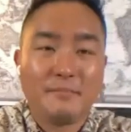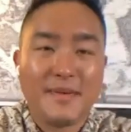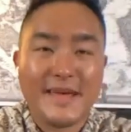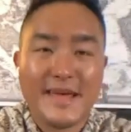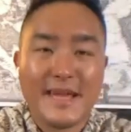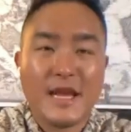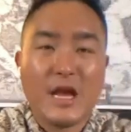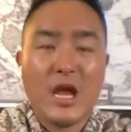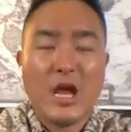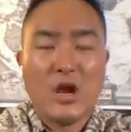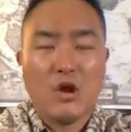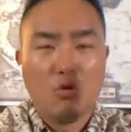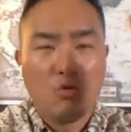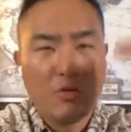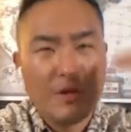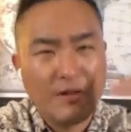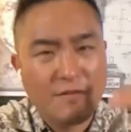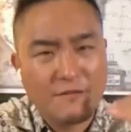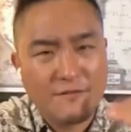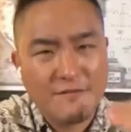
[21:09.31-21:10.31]
been
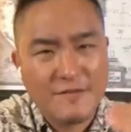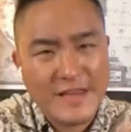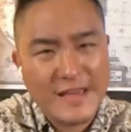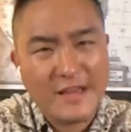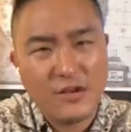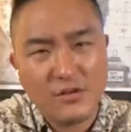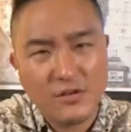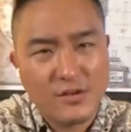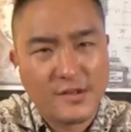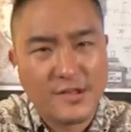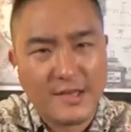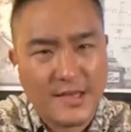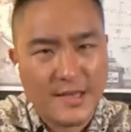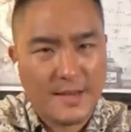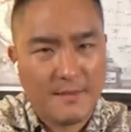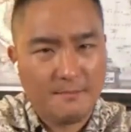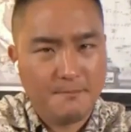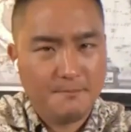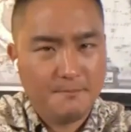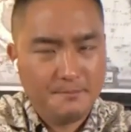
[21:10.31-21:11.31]
revealed to
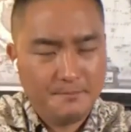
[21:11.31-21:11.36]
him.